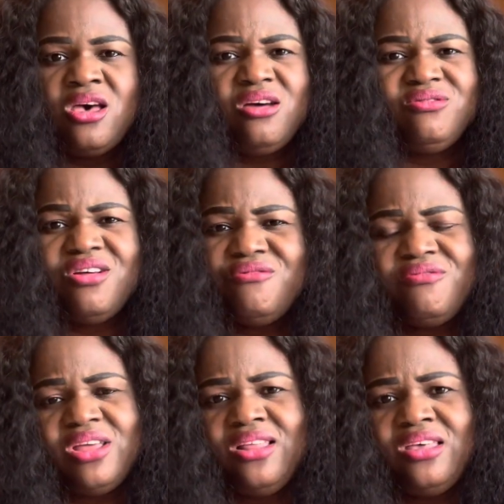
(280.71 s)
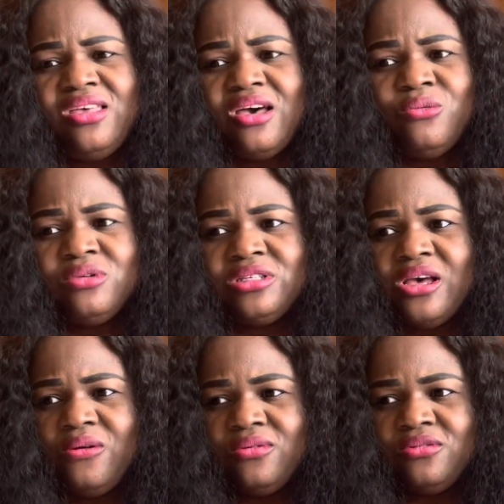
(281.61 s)
not really, I won't say
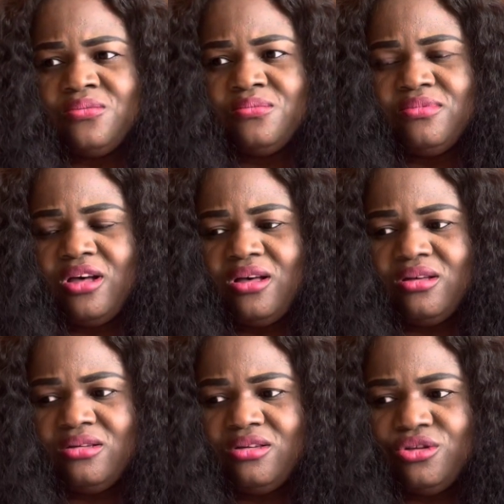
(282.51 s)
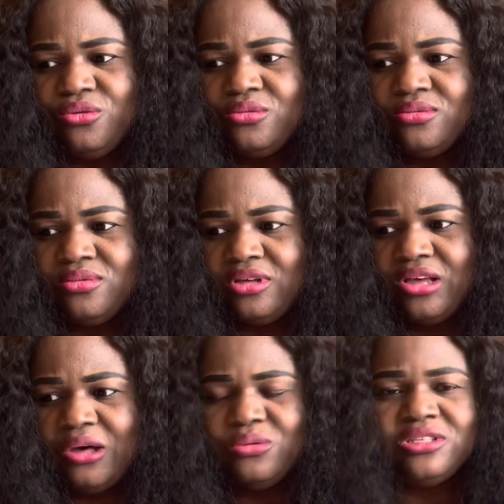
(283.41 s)
I was
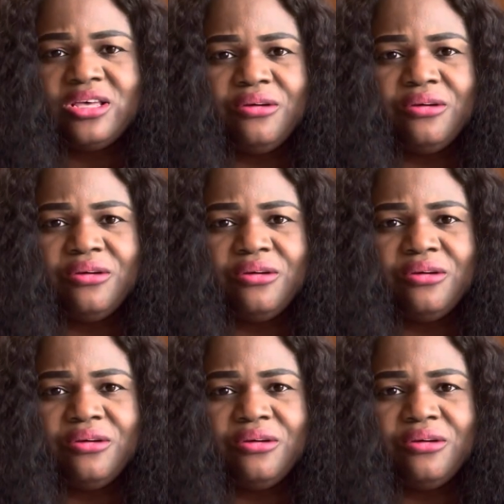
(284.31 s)
I won't say I